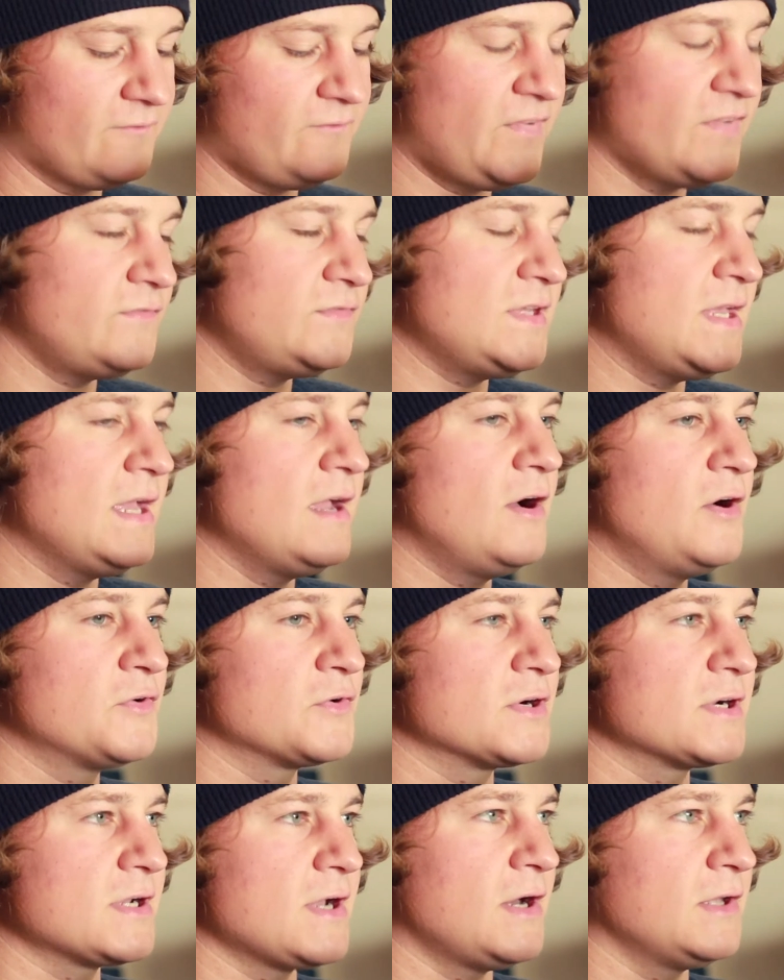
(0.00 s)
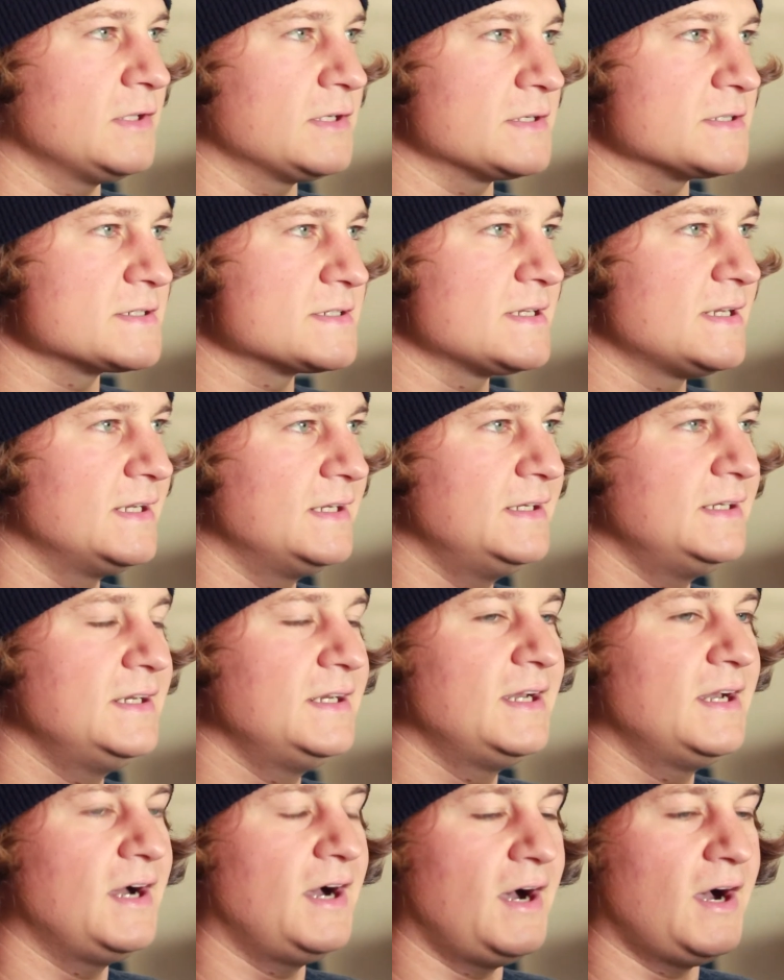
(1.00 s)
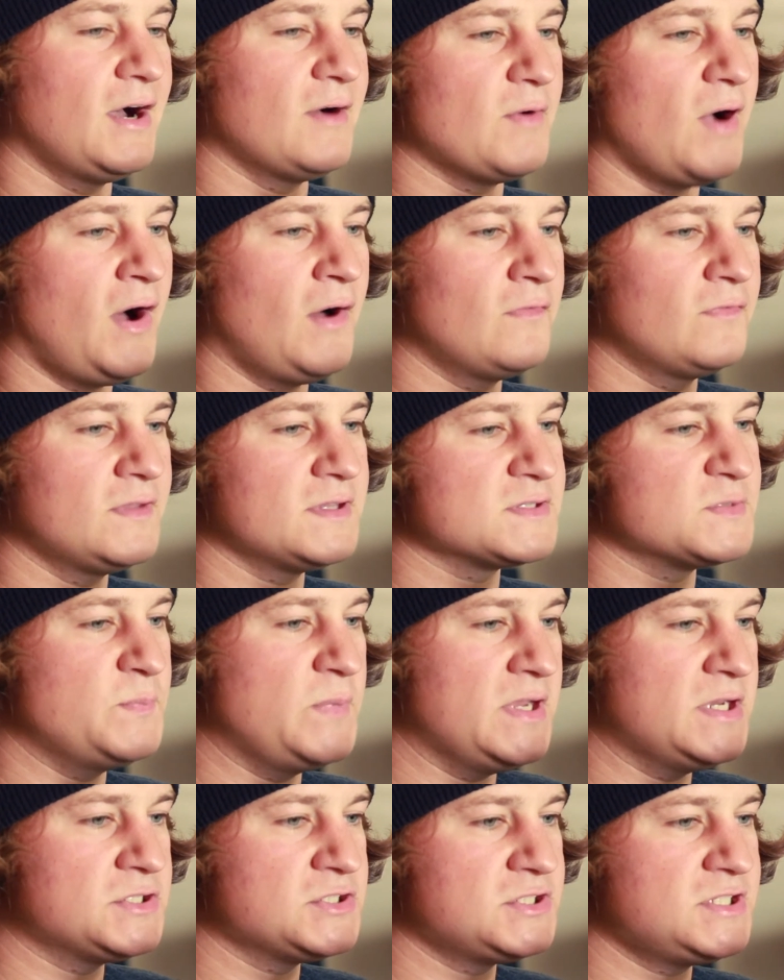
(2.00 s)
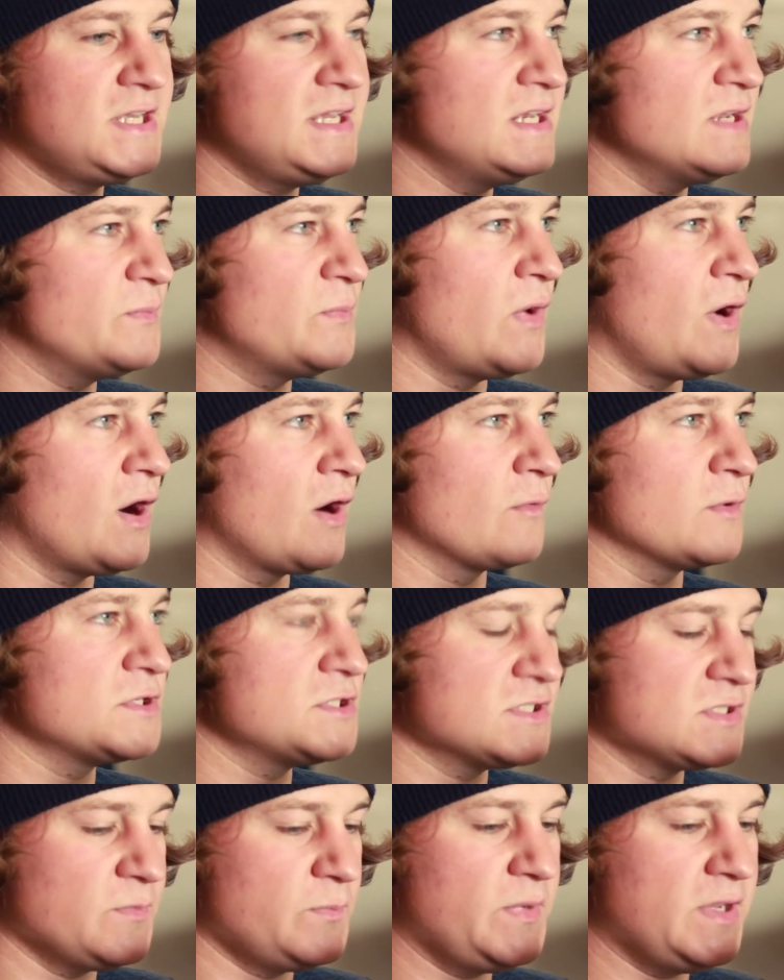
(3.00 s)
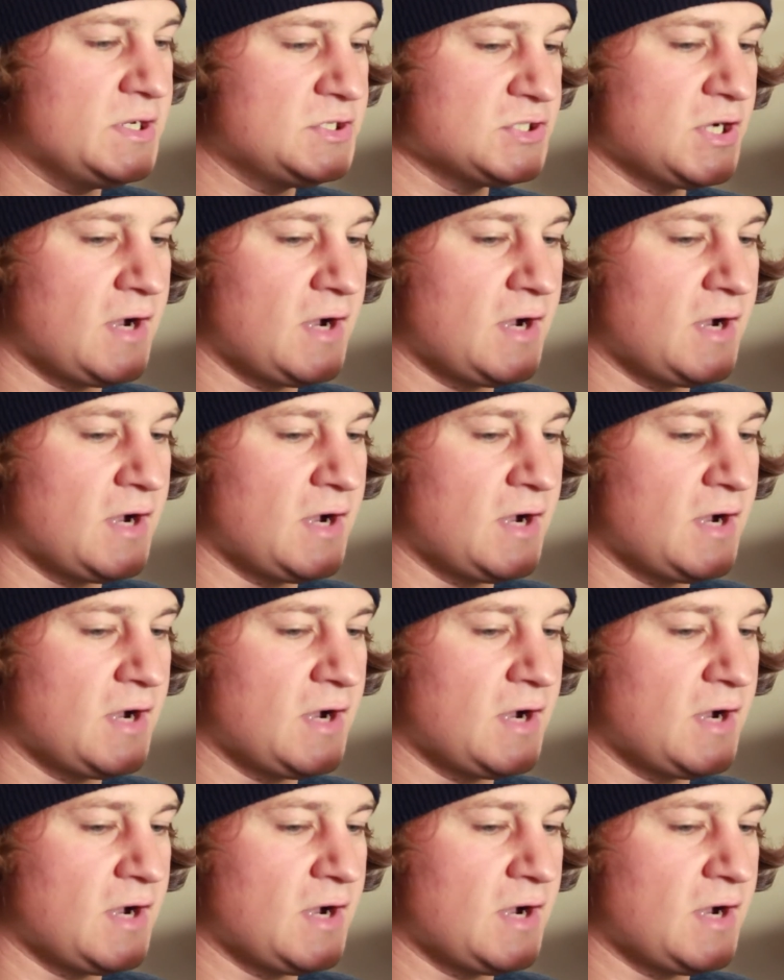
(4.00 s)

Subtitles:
$5,800 on this beach, Tina Bar, which is a beach